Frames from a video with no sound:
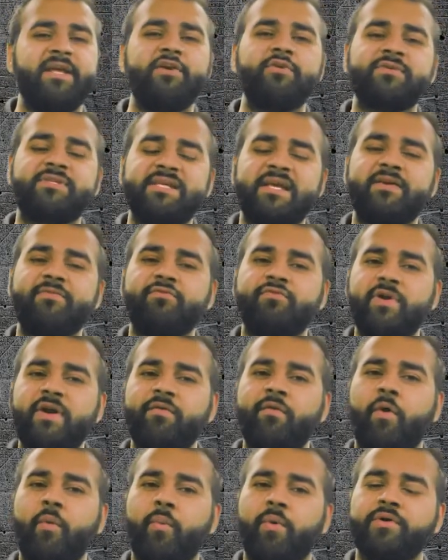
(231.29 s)
used to give
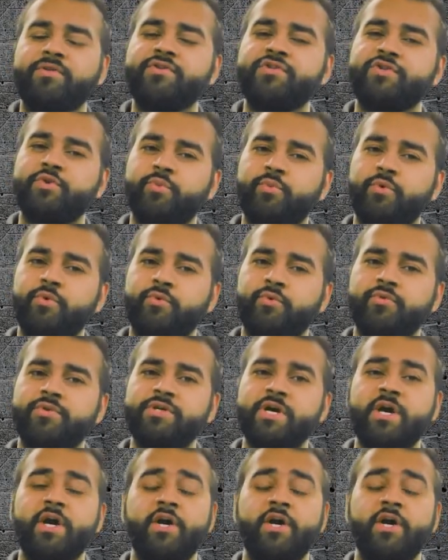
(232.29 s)
reroll 1s to wound